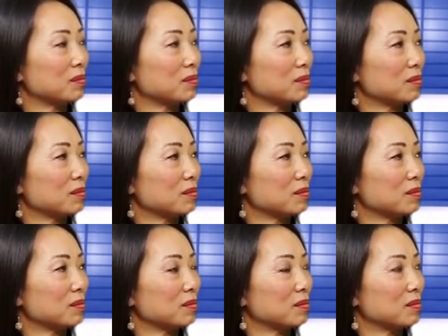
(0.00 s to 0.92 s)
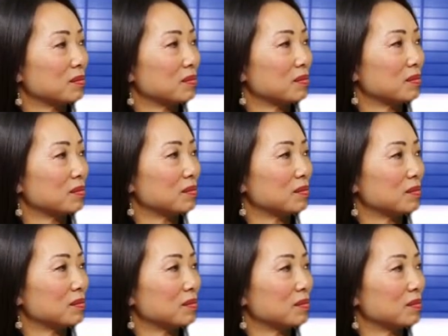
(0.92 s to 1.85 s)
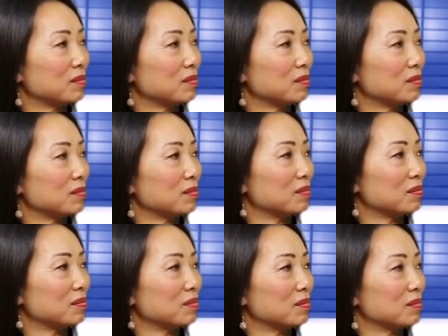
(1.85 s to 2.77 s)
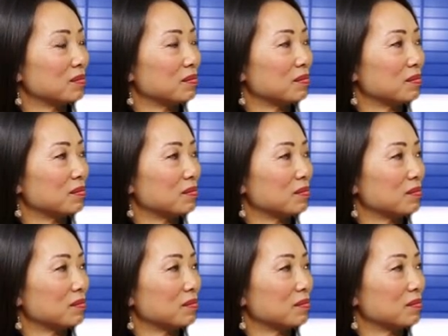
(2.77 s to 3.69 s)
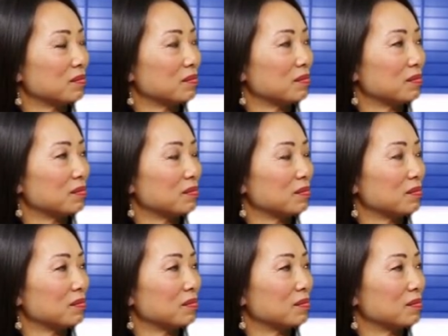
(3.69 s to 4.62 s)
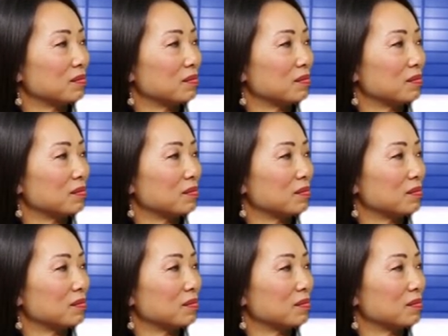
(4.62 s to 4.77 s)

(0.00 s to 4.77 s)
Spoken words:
[no speech]